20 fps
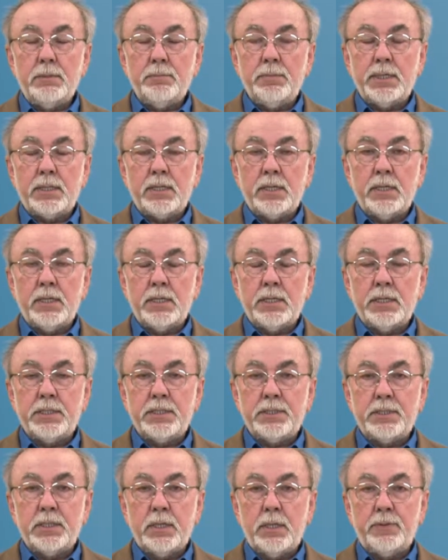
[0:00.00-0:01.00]

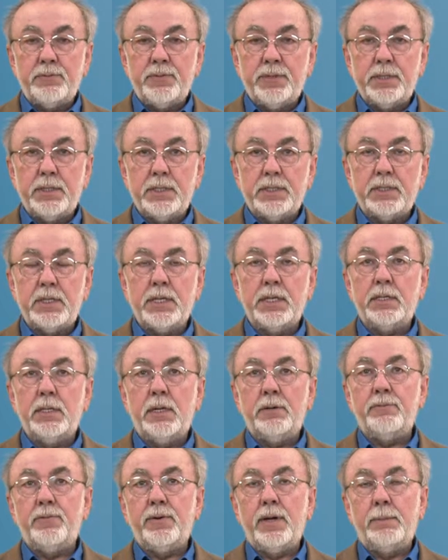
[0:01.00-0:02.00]
because instead
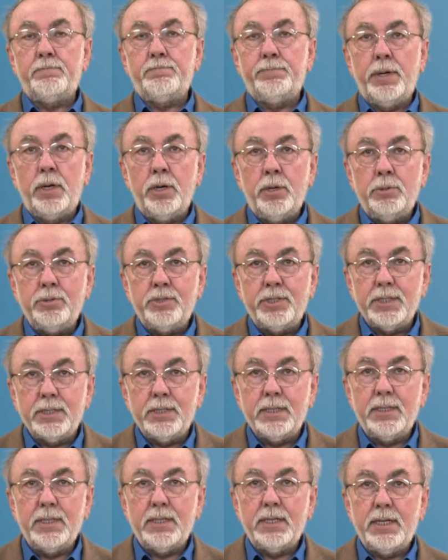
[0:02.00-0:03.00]
of
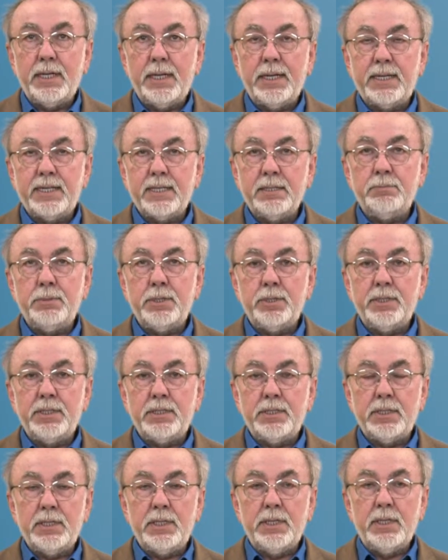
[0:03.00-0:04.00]
approaching a
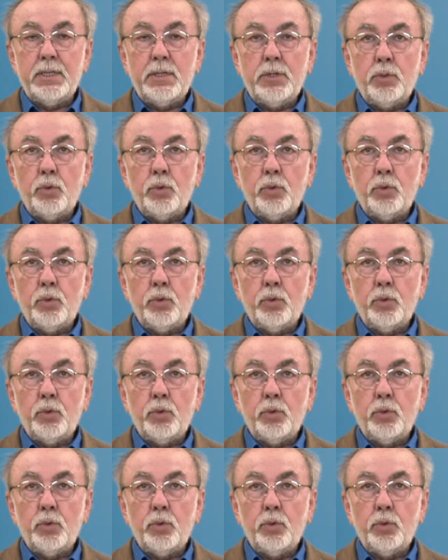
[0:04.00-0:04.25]
community,